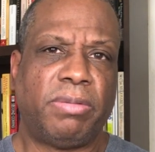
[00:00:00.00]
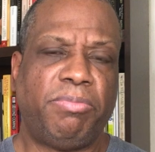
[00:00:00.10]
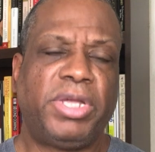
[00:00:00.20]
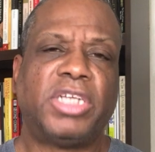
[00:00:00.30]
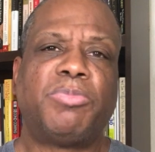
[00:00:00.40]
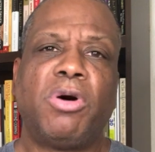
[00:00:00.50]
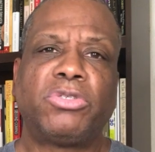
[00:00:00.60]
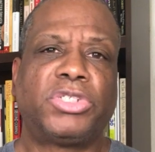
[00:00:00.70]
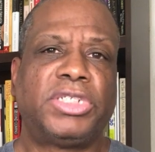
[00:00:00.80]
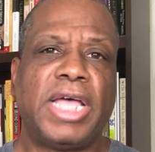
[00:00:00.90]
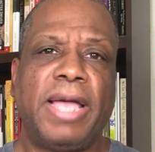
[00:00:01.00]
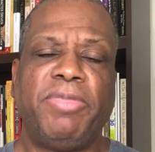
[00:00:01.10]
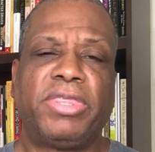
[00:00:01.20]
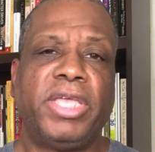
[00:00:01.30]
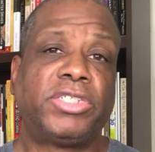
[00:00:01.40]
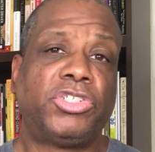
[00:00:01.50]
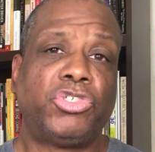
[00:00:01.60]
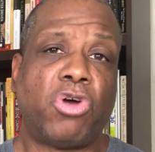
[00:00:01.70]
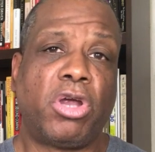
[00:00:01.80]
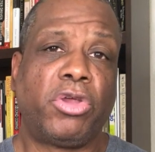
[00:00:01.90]
Because most of the time, the things that
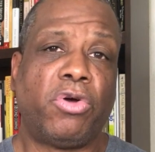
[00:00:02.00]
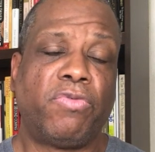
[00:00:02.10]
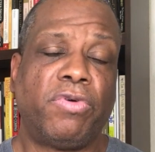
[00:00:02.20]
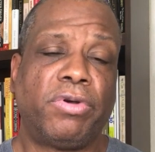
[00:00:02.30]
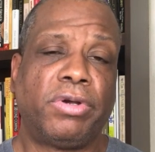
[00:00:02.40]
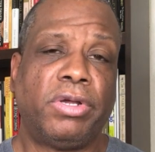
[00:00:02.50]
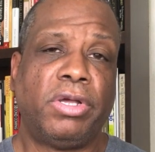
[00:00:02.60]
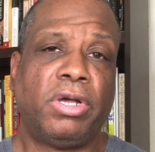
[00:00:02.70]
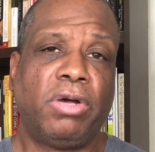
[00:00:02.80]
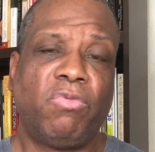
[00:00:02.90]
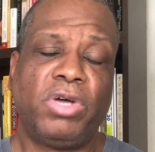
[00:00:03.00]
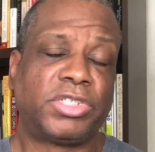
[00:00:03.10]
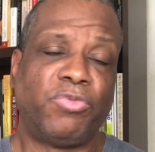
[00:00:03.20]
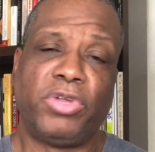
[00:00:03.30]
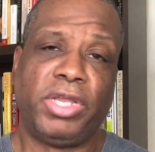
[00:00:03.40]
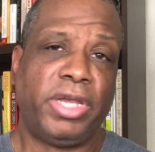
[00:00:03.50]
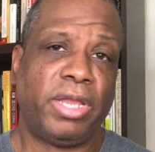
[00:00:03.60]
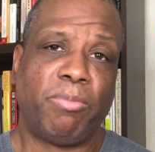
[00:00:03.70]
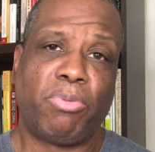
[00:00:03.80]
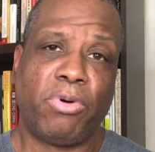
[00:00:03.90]
you argue over wasn't really that
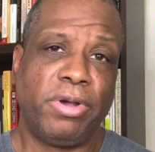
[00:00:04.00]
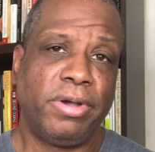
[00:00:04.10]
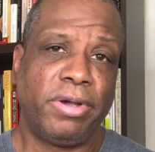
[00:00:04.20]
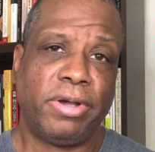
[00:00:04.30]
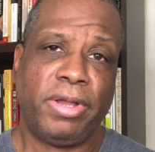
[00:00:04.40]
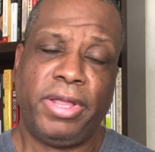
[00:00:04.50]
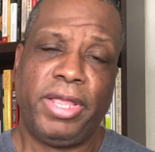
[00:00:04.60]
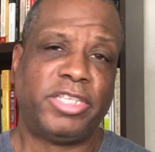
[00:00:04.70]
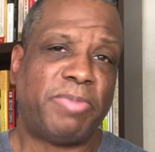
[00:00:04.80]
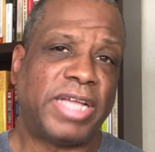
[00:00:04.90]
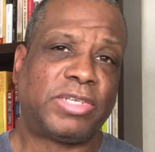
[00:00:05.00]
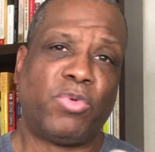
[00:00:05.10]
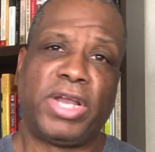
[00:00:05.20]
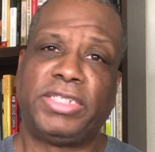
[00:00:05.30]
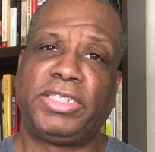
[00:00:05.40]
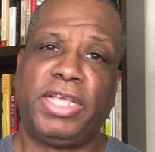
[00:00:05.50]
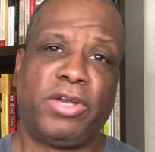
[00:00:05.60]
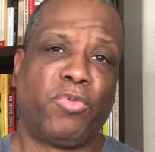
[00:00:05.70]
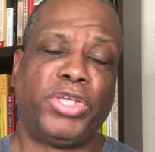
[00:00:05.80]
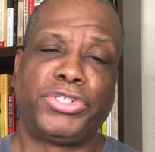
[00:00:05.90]
important. It's back to what I said
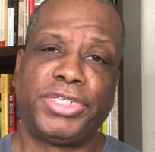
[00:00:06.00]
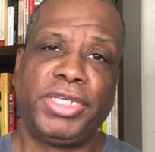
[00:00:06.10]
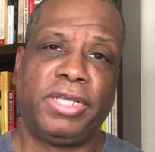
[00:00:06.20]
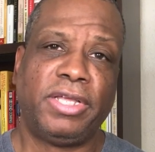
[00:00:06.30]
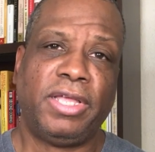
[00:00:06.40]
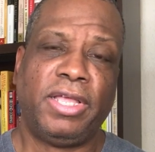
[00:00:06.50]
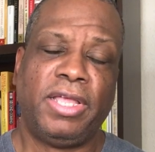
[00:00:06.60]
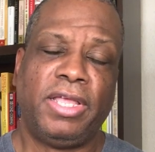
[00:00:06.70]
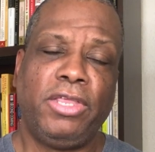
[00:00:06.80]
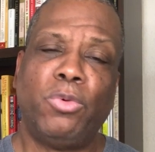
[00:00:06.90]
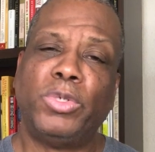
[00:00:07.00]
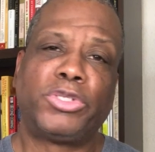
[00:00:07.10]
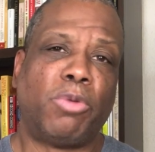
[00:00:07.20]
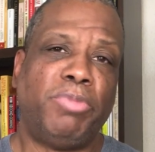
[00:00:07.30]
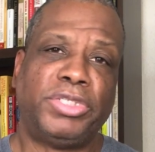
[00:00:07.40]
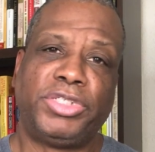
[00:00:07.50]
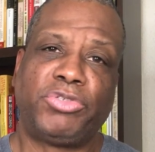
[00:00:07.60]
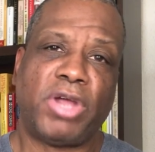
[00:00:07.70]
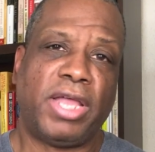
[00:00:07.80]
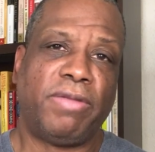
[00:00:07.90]
originally. You were so busy
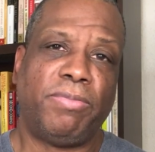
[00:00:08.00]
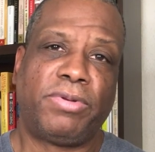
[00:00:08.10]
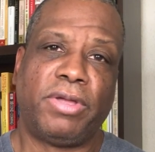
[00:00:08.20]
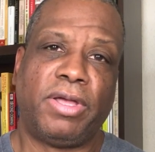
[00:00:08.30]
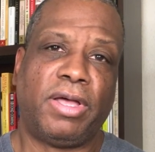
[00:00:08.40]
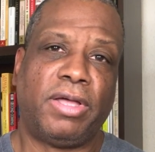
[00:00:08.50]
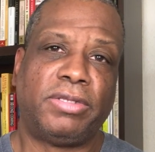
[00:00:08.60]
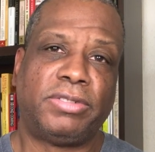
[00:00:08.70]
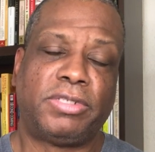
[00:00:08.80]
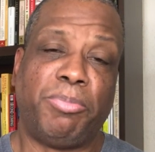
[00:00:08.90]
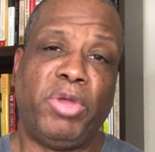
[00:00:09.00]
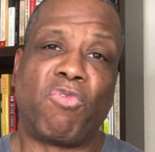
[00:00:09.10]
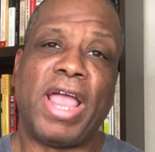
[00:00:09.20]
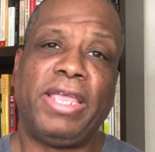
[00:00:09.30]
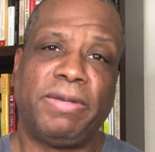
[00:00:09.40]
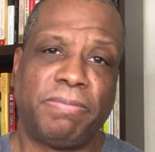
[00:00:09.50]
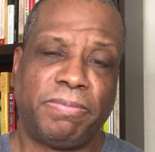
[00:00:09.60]
trying to to uh, to be right